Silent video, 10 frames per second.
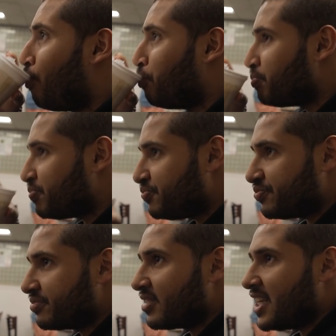is my
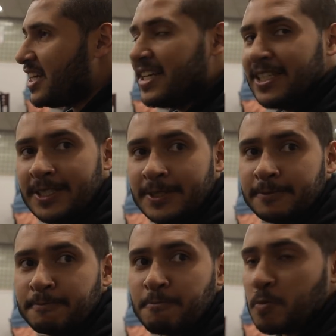favorite coffee.
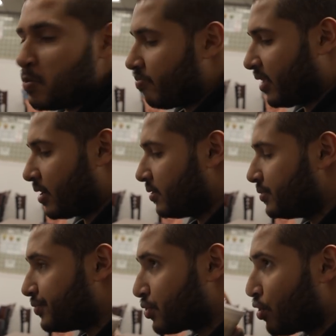So if you ever want to
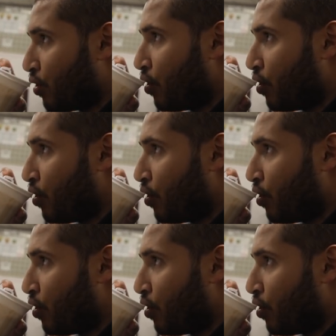have